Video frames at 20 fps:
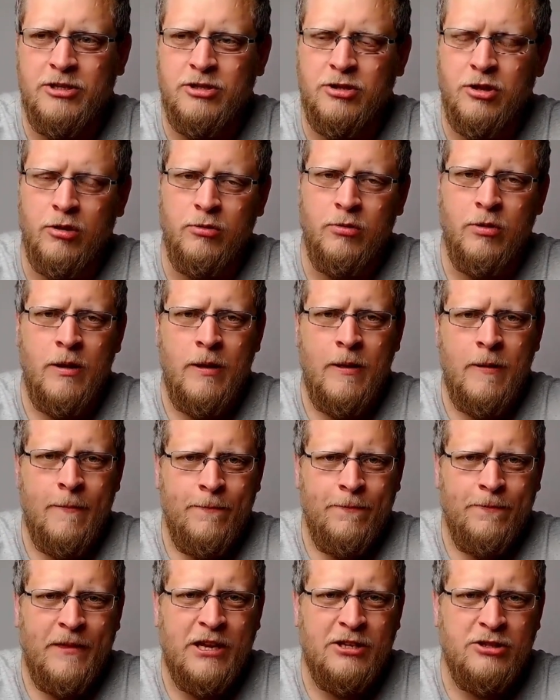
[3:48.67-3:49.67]
So
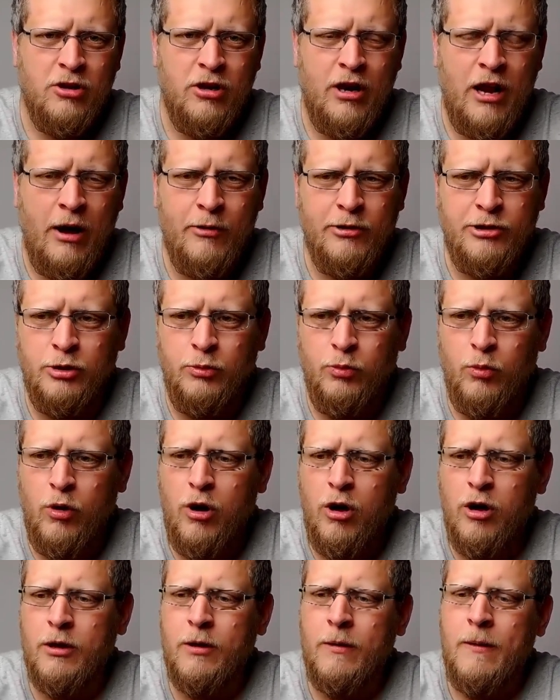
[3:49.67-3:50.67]
that's kind of how it should
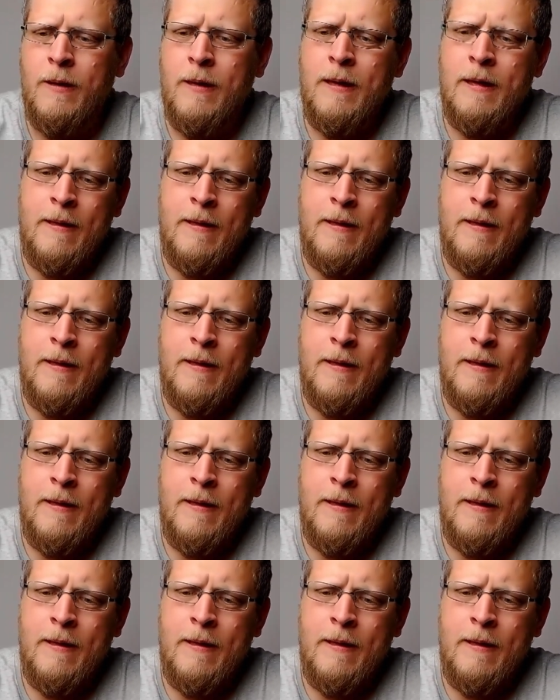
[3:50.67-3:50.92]
work.